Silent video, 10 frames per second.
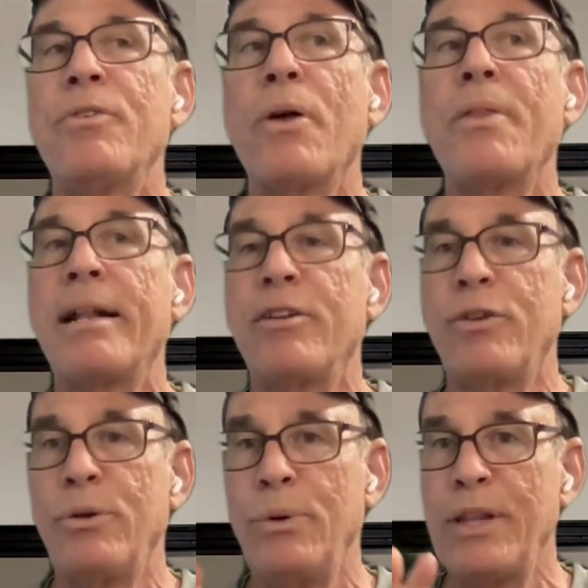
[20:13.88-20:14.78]
so
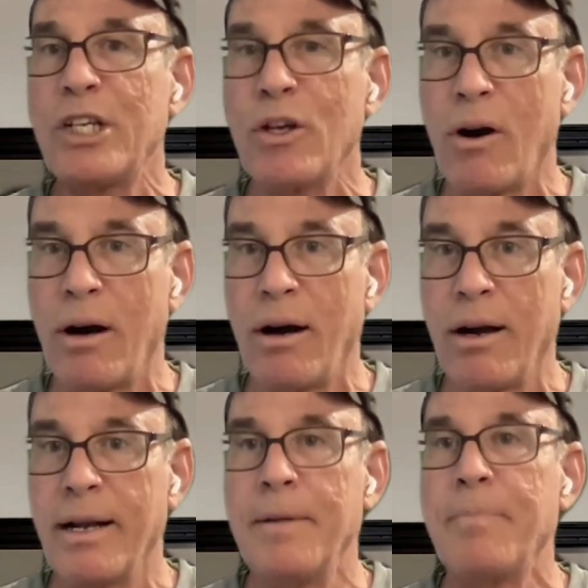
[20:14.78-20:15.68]
that to the
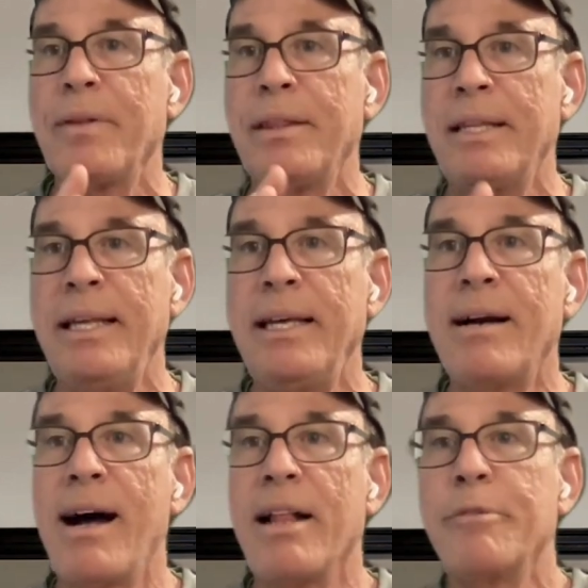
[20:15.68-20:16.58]
dog, the
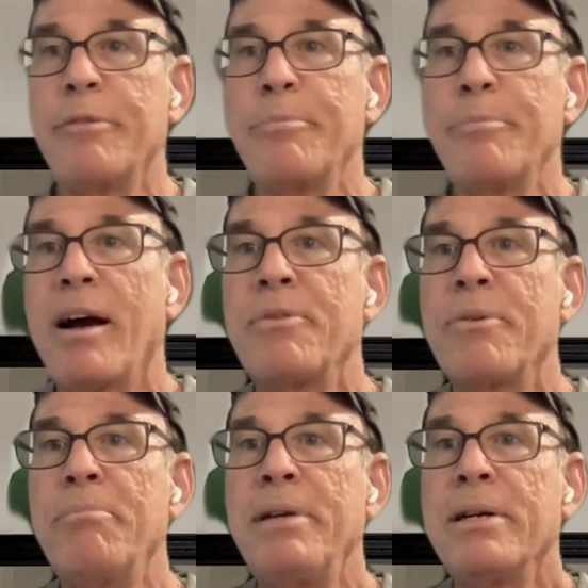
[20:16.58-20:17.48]
e-collar
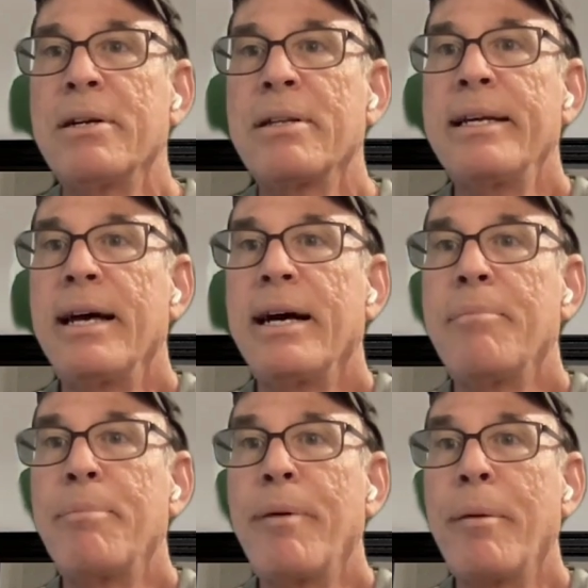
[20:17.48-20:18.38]
becomes merely
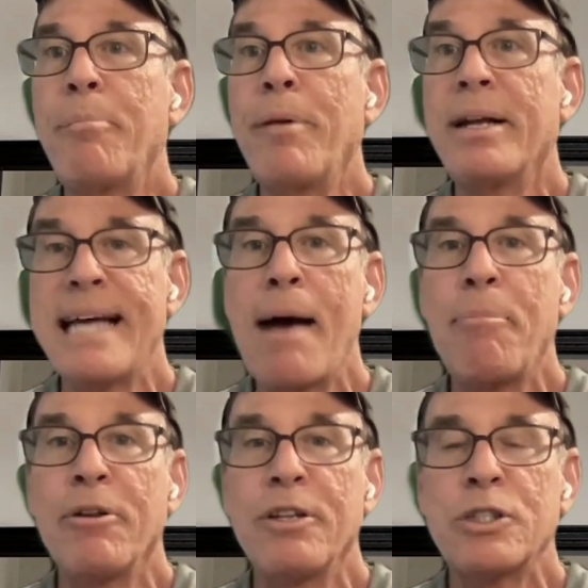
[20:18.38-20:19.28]
a
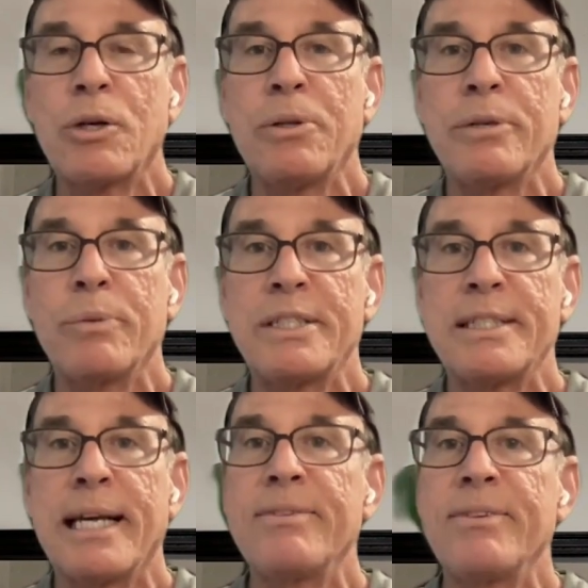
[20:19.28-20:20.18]
tap on the shoulder,
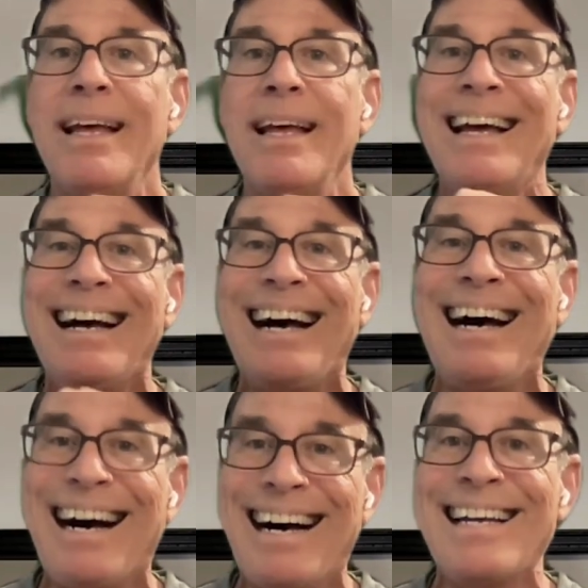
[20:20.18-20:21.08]
which says,
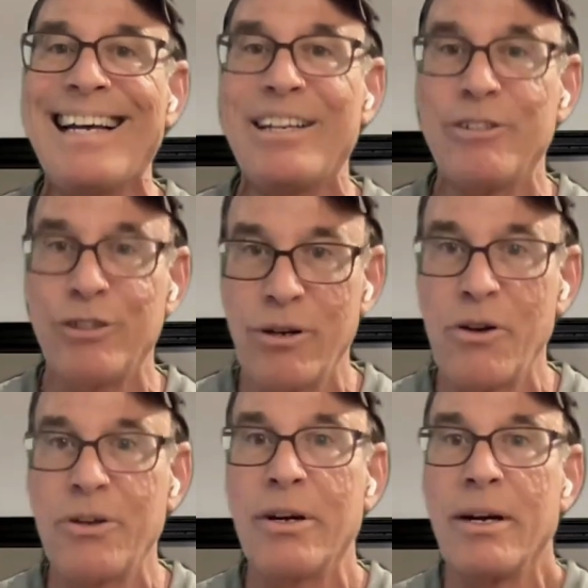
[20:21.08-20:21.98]
I, as
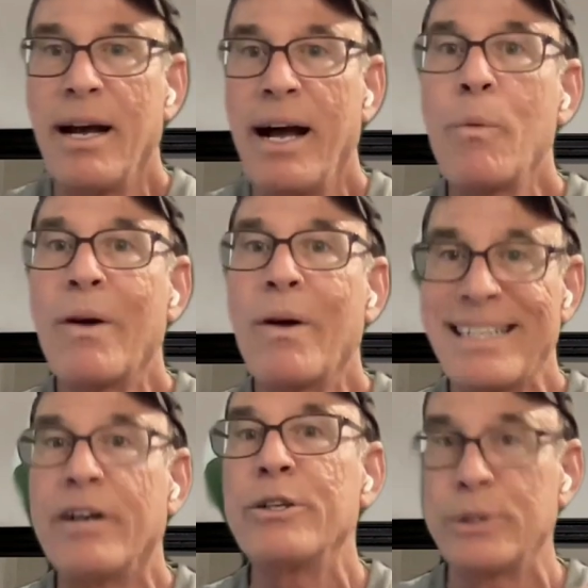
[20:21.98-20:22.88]
your owner, I want
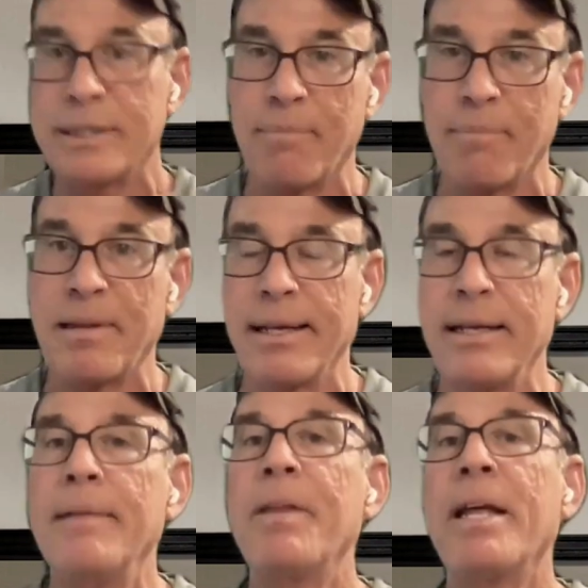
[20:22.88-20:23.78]
to tell you something.
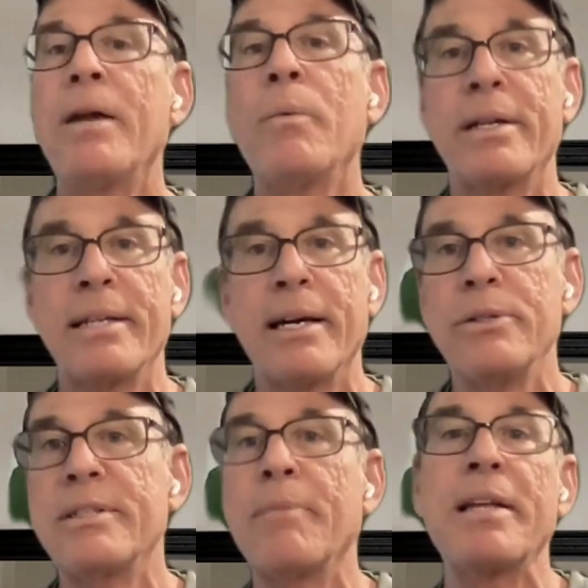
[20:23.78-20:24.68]
And I want to
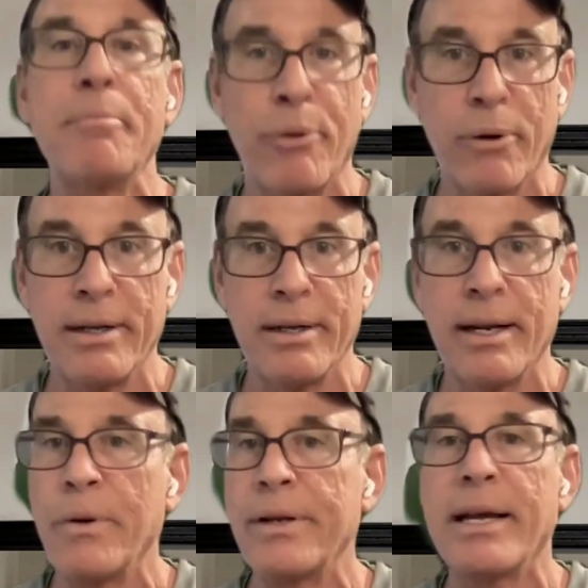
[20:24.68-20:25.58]
tell you something
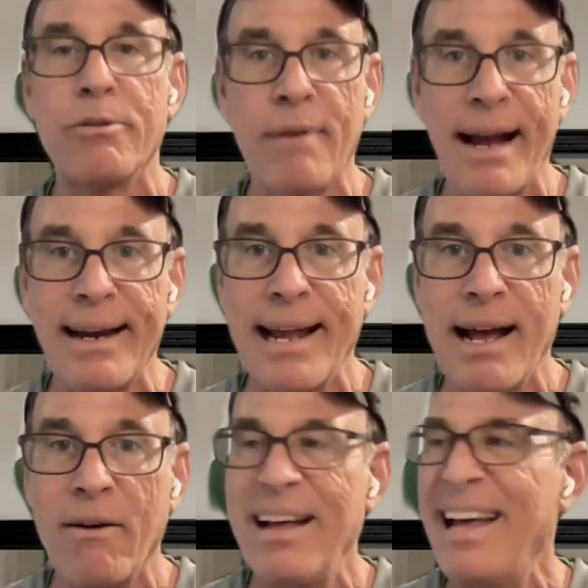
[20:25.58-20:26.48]
important. I want to tell you right
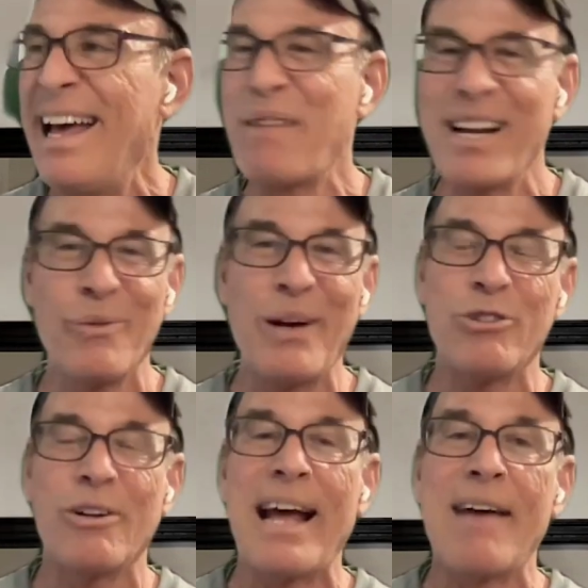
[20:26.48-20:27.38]
now. And by the
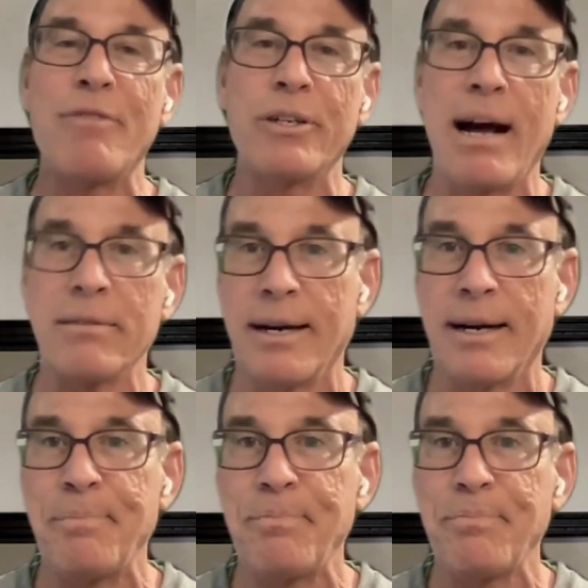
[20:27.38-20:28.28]
way, it's going to have a good
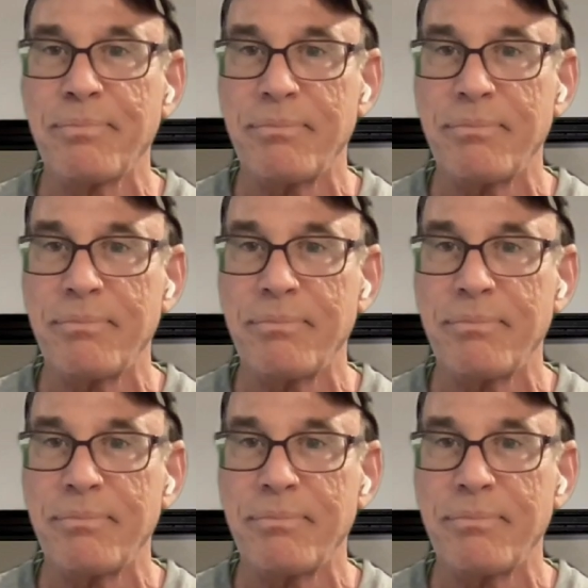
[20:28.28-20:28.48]
outcome.